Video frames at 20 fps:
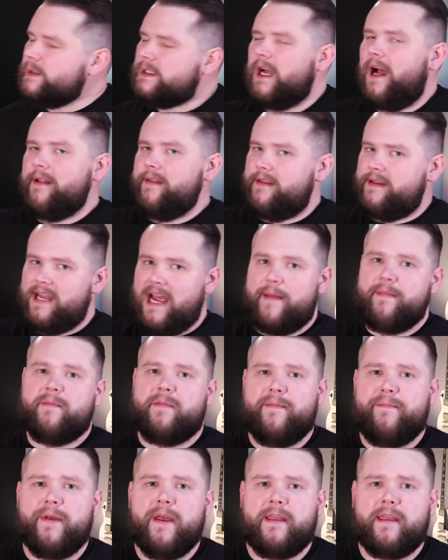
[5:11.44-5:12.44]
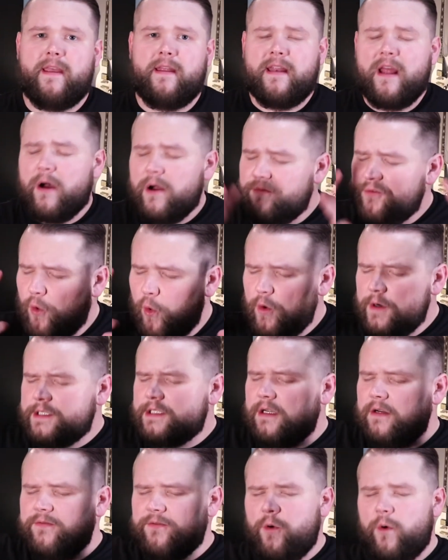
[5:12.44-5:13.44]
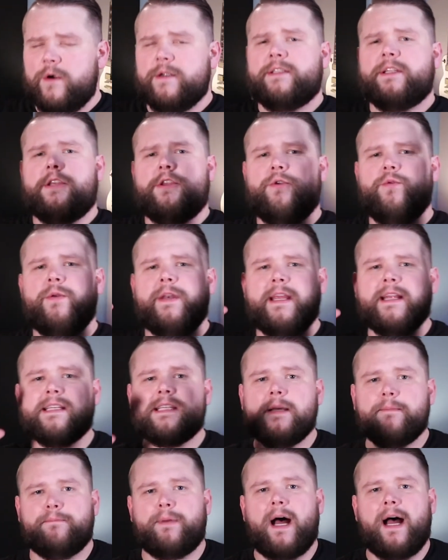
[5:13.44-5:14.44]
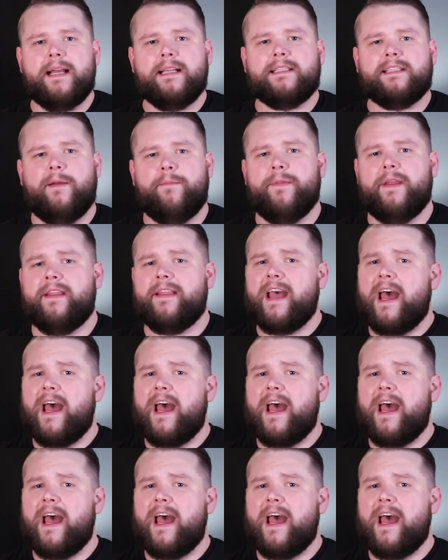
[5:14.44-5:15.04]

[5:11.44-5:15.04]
is not the time to be picky. Now, of course, you need to buy something